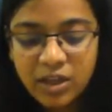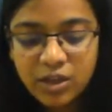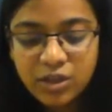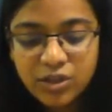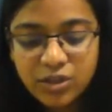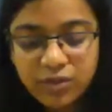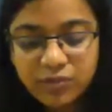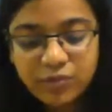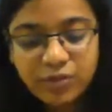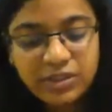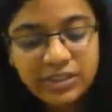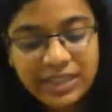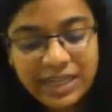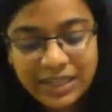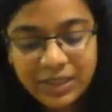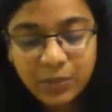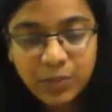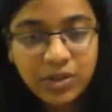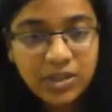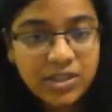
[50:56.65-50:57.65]
So for
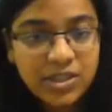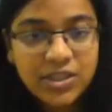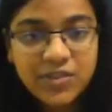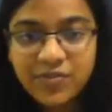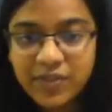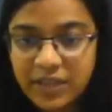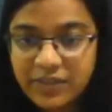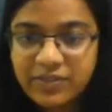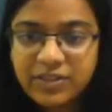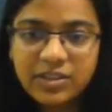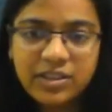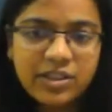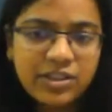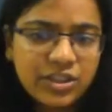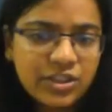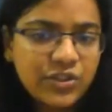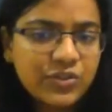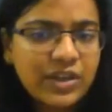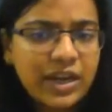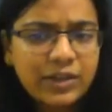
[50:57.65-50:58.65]
networks, it's 500.
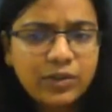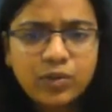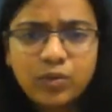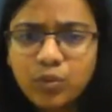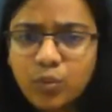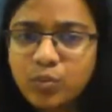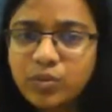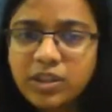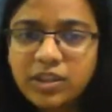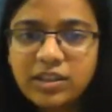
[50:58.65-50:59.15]
Just try to note